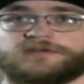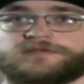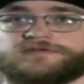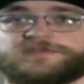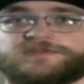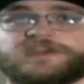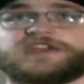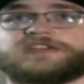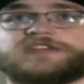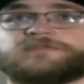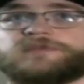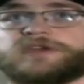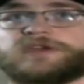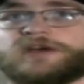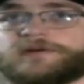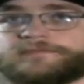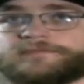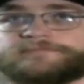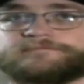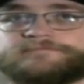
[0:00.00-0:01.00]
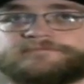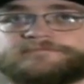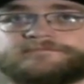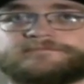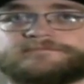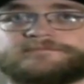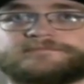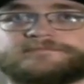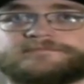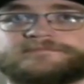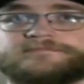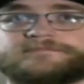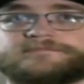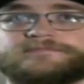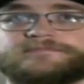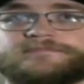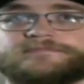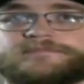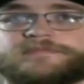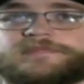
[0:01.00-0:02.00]
thing as we go.
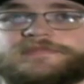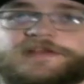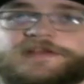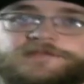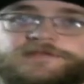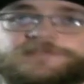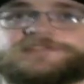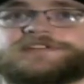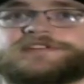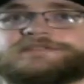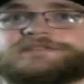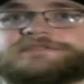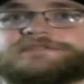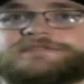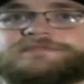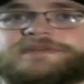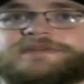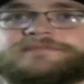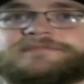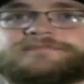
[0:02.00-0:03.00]
Thanks for sticking with me.